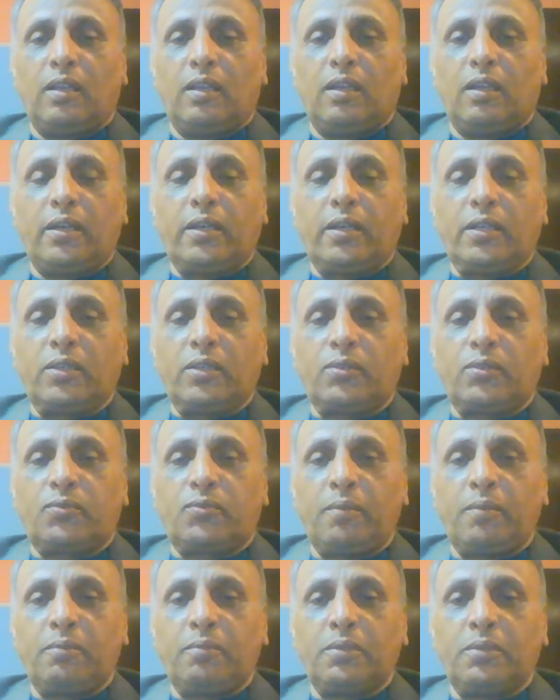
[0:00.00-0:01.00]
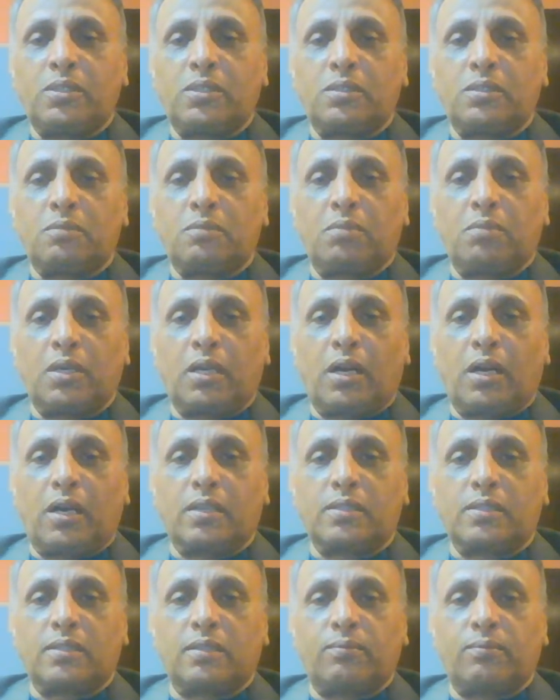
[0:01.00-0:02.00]
It is famous
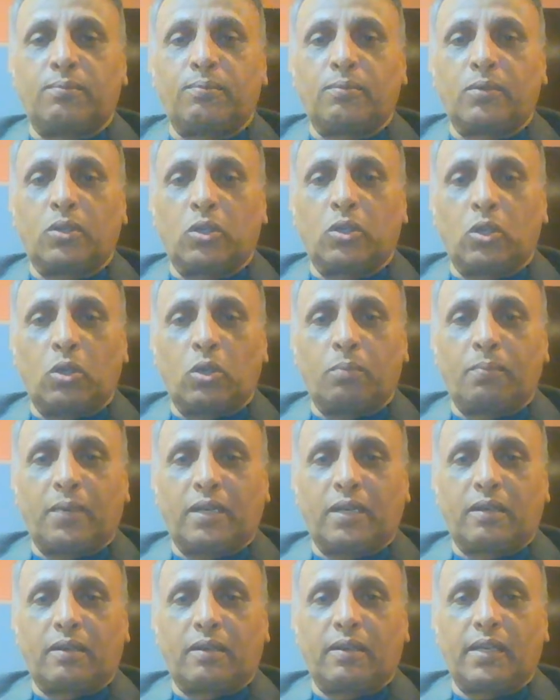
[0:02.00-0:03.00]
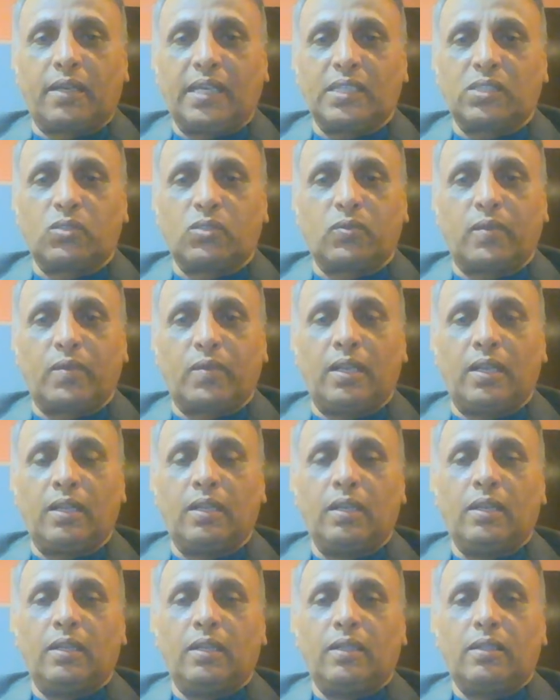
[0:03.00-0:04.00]
because of Cleopatra as well.
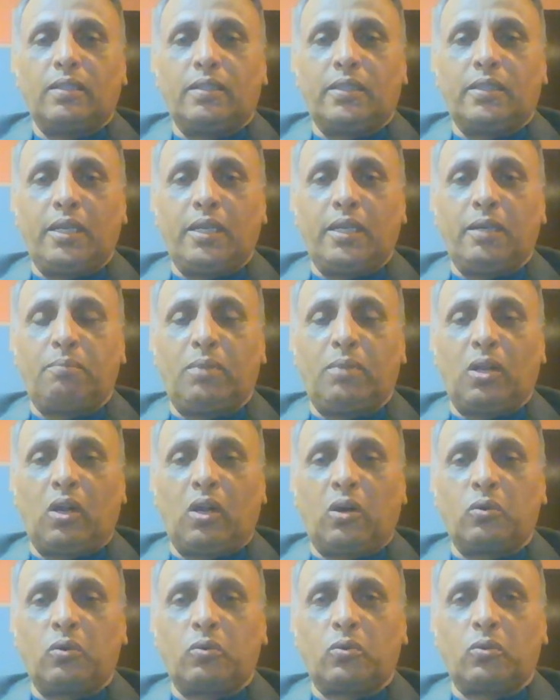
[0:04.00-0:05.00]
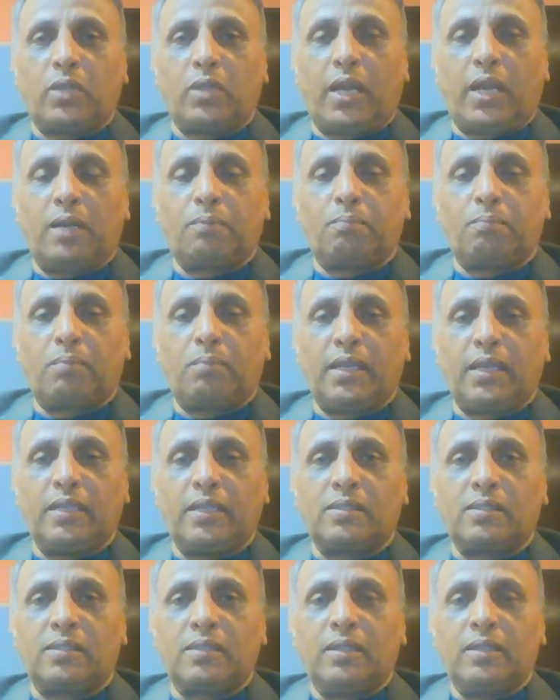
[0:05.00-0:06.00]
They belong to that
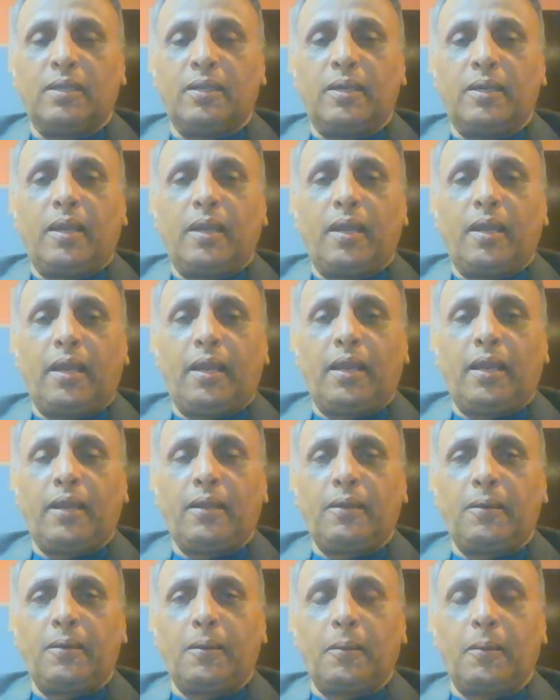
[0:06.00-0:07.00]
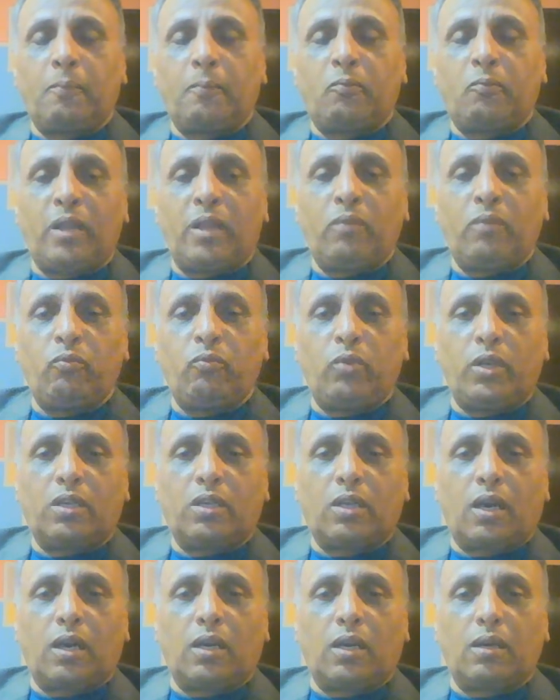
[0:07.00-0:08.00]
place. And when we
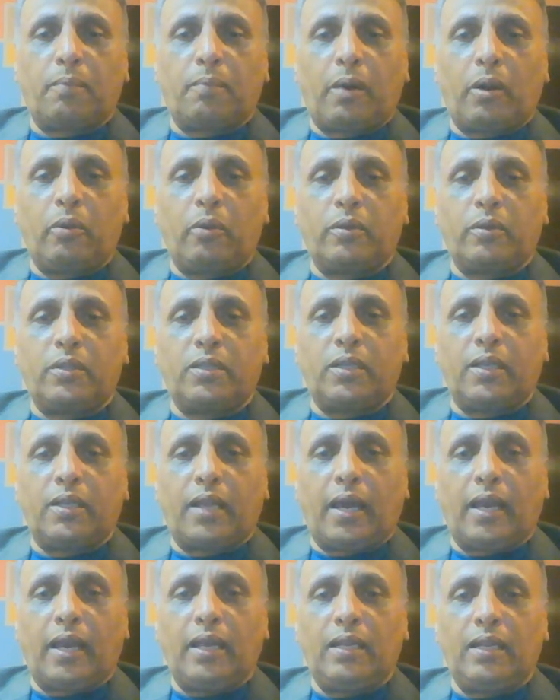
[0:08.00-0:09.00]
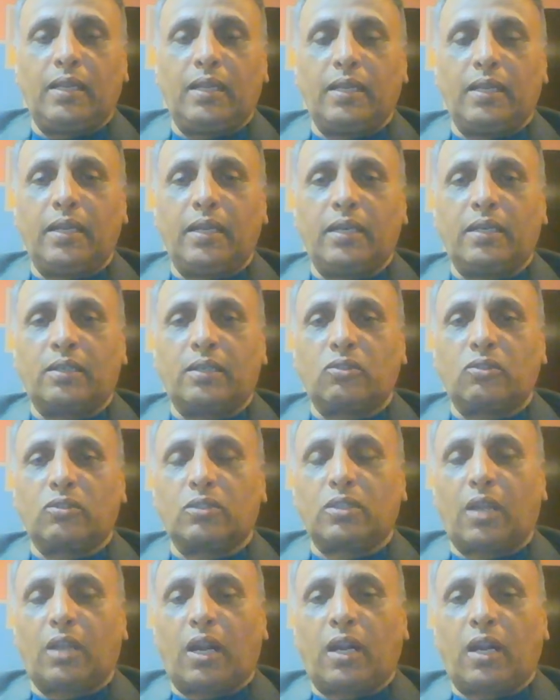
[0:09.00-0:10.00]
talk about the Nile, it
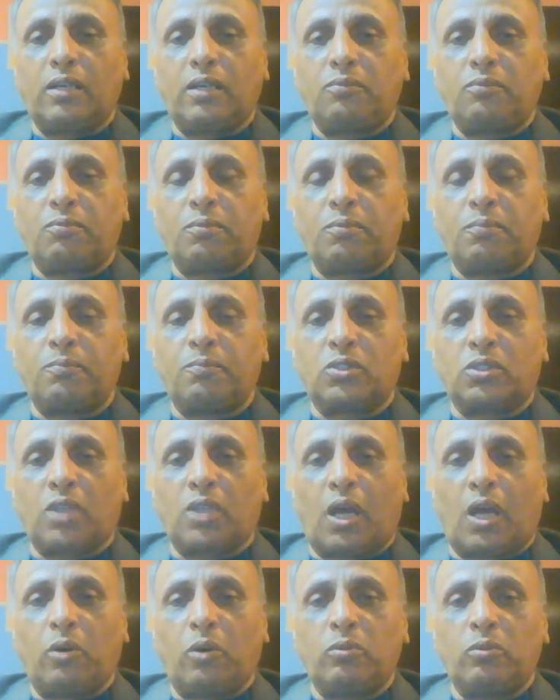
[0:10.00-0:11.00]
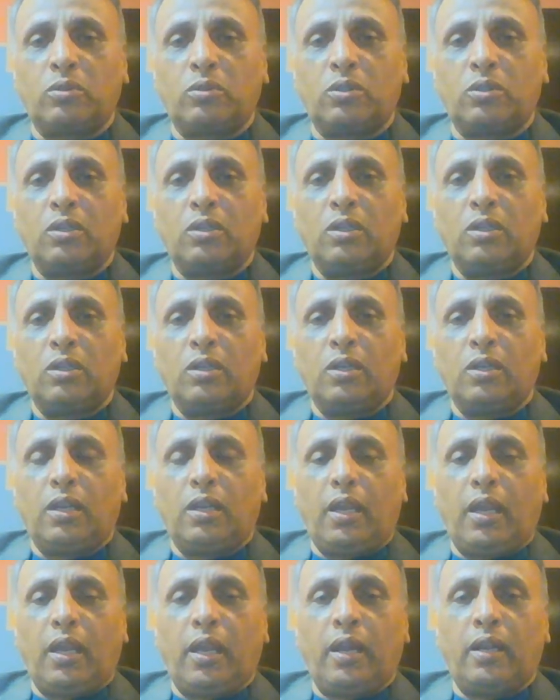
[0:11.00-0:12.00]
starts from south
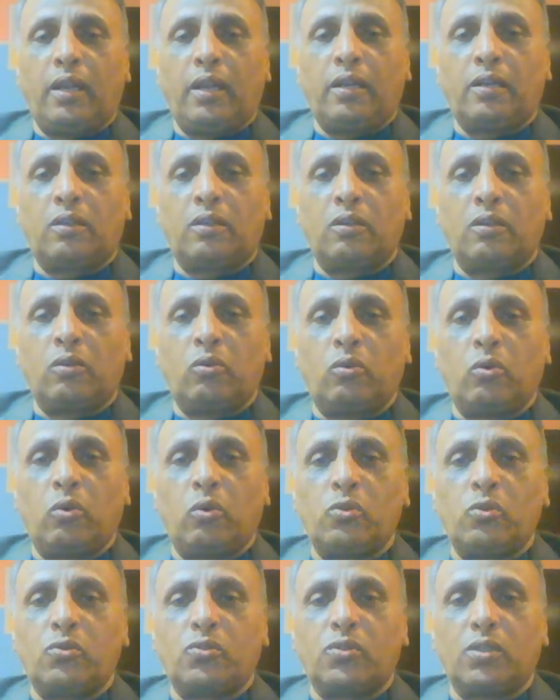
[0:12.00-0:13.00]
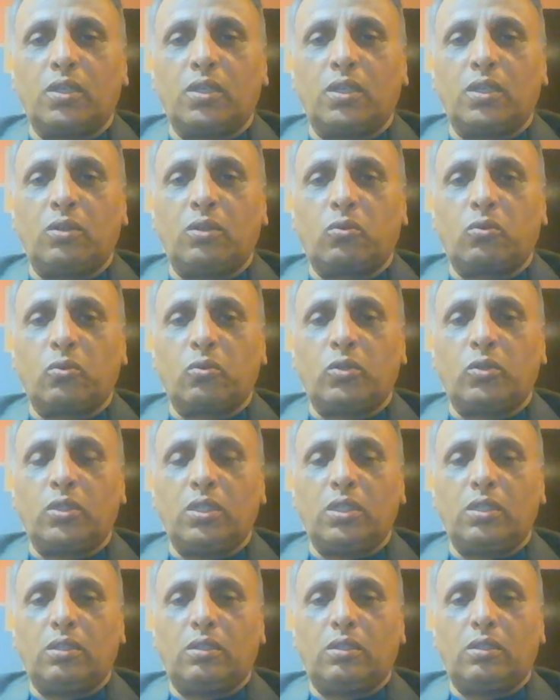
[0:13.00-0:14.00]
and goes into
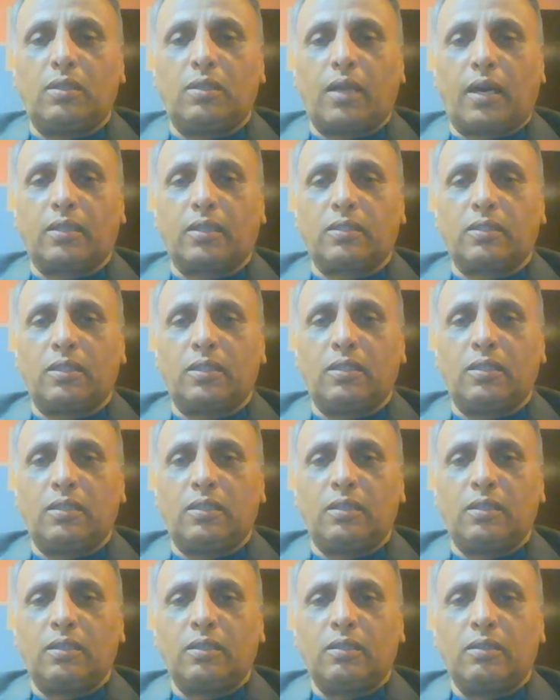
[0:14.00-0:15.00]
the northern